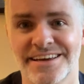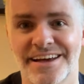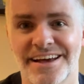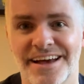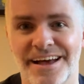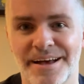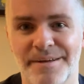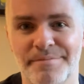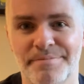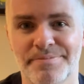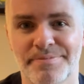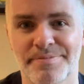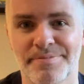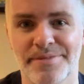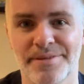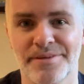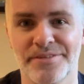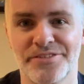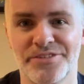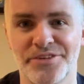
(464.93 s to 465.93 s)
Um,
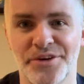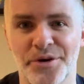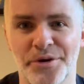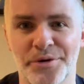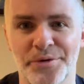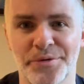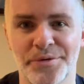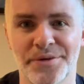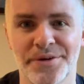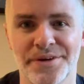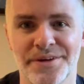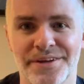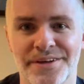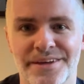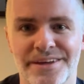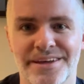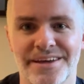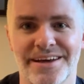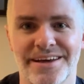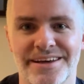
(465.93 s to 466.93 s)
so
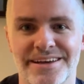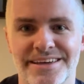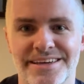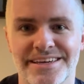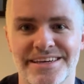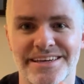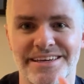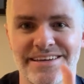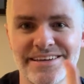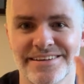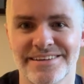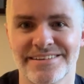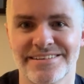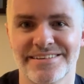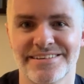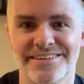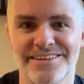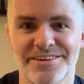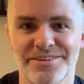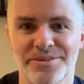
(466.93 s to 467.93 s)
uh, he,
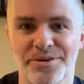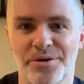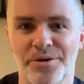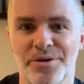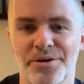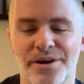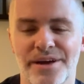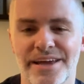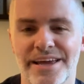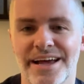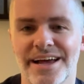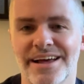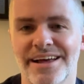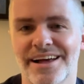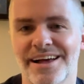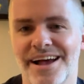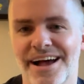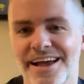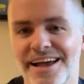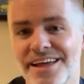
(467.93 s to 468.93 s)
you know, oh, he,
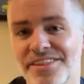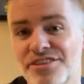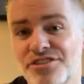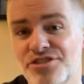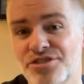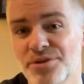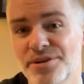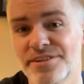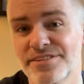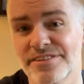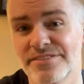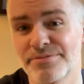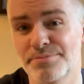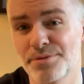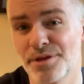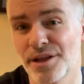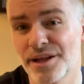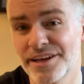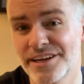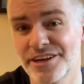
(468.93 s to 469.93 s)
I had the choice of
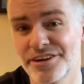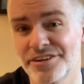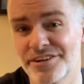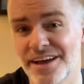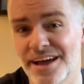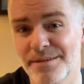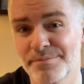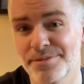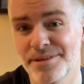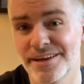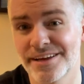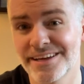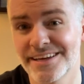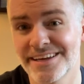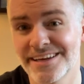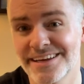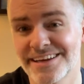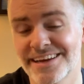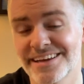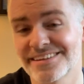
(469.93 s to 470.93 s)
bloody or not
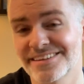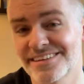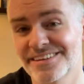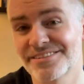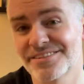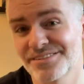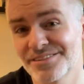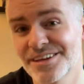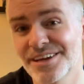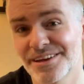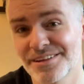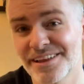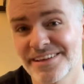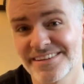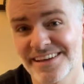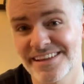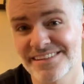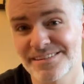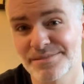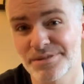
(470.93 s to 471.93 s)
bloody, and I said, oh, yeah, let's
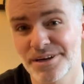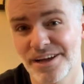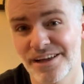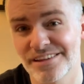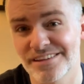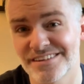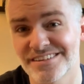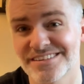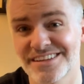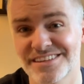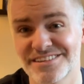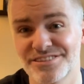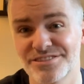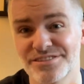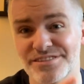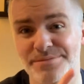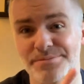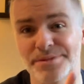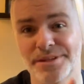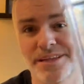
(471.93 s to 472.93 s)
add some color. Let's do
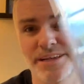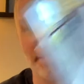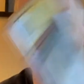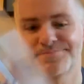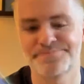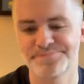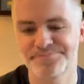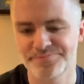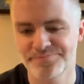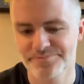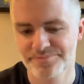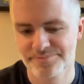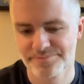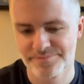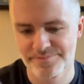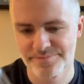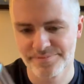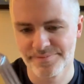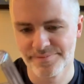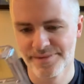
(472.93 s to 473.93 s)
some blood.
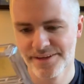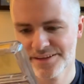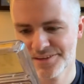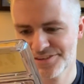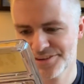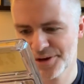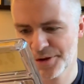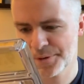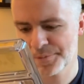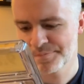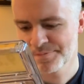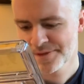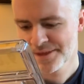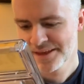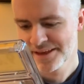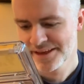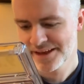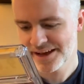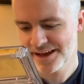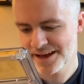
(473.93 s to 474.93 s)
So,
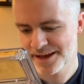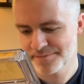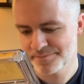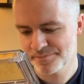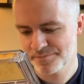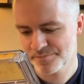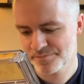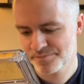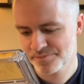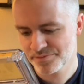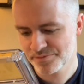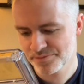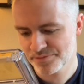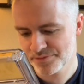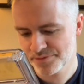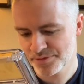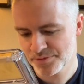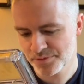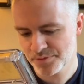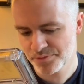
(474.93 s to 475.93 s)
um,
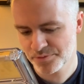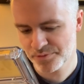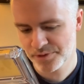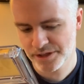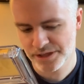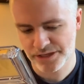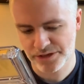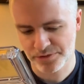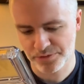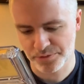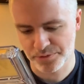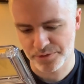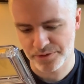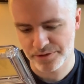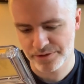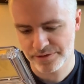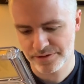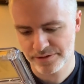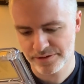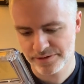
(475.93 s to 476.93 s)
really
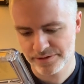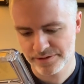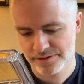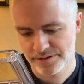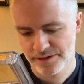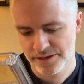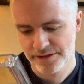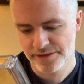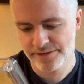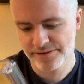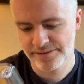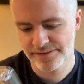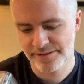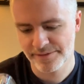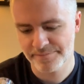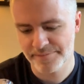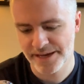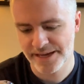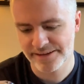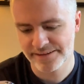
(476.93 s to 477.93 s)
cool. This is
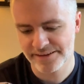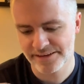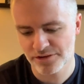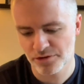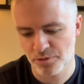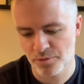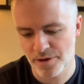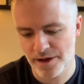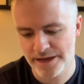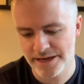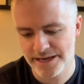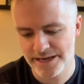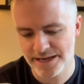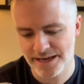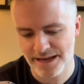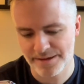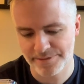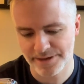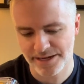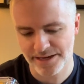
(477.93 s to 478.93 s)
amazing Hawaii
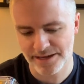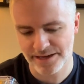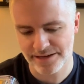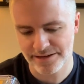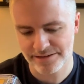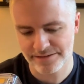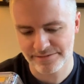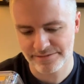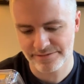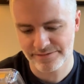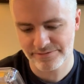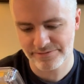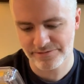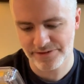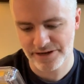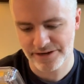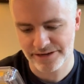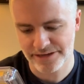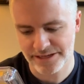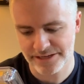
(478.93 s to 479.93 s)
Comic Con
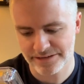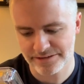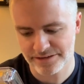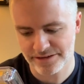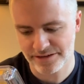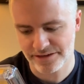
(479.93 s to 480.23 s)
variant